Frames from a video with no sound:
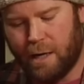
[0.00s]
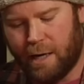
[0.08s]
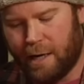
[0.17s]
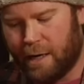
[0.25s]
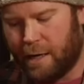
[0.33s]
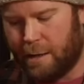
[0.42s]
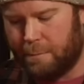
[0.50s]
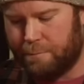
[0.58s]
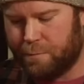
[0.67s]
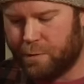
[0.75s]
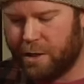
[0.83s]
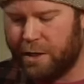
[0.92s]

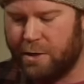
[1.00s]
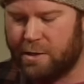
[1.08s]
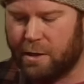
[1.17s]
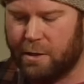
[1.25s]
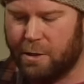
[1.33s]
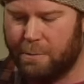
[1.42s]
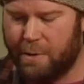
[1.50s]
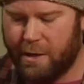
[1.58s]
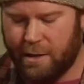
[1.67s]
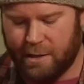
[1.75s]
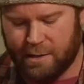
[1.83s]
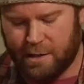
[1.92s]
Um, we're going to use a little bit
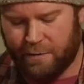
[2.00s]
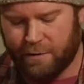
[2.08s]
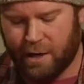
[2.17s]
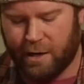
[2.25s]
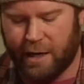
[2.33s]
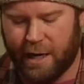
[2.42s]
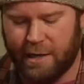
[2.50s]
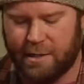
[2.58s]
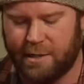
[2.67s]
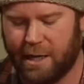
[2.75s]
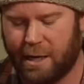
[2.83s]
of this stuff called ice